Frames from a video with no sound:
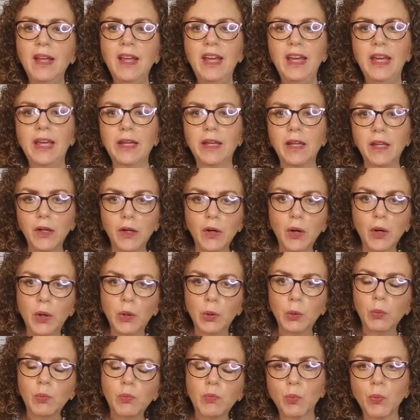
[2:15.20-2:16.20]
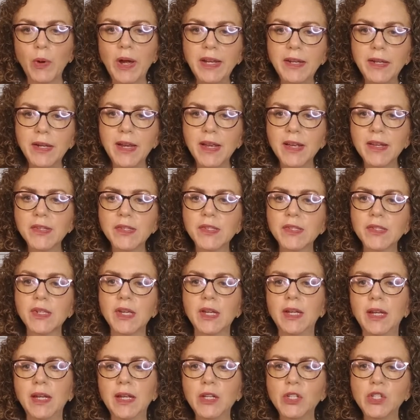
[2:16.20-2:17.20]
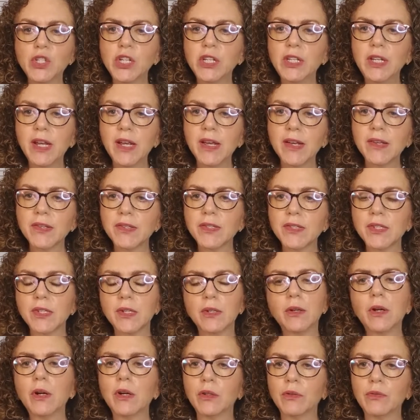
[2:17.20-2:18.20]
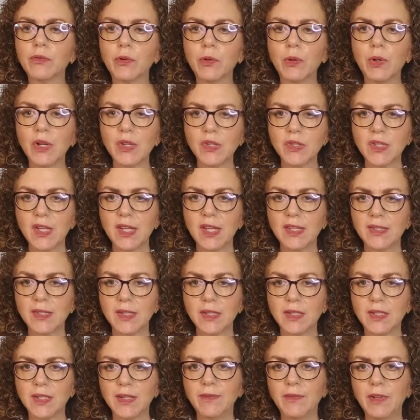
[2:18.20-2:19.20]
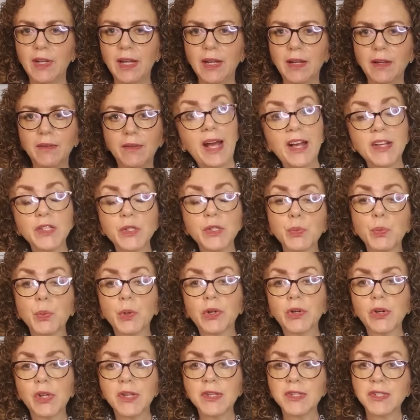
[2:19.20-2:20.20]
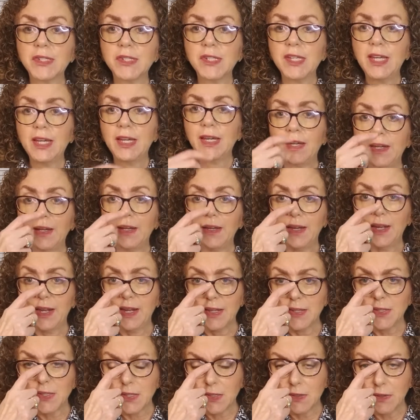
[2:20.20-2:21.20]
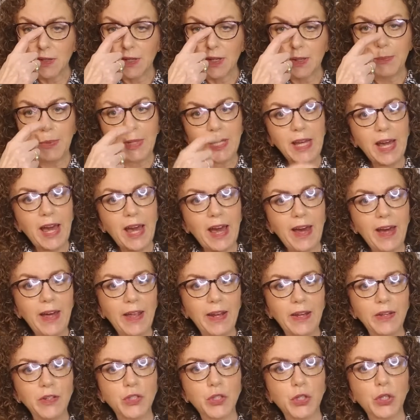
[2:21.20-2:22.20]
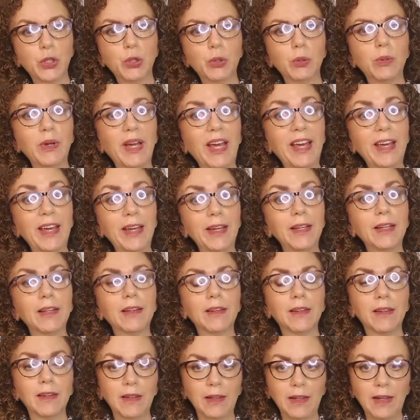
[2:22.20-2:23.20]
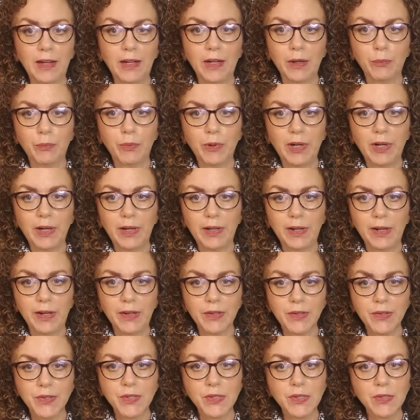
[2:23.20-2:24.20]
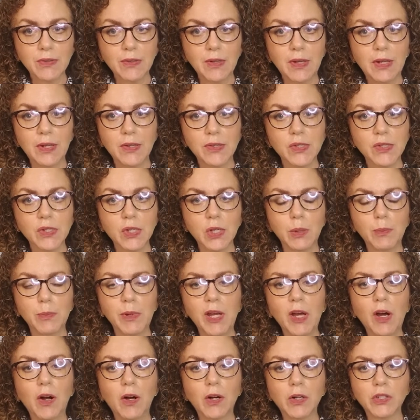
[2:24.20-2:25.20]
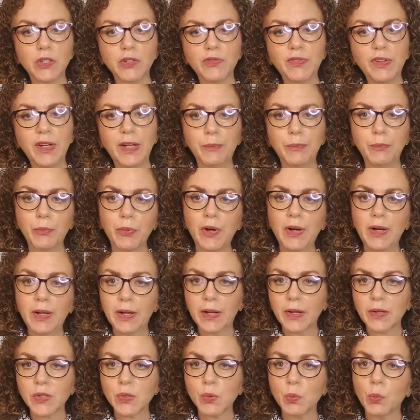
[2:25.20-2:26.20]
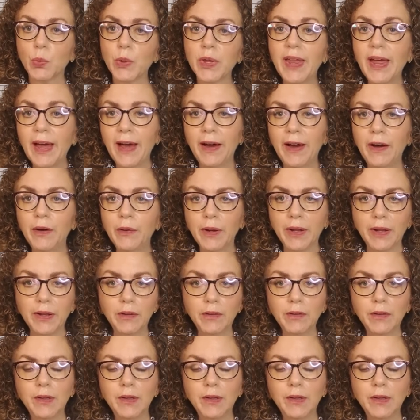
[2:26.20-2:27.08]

it can cause redness and itchiness and overall sensitivity. As we're going to see, it's going to be added to a lot of products, and it's going to be hard to find products without it.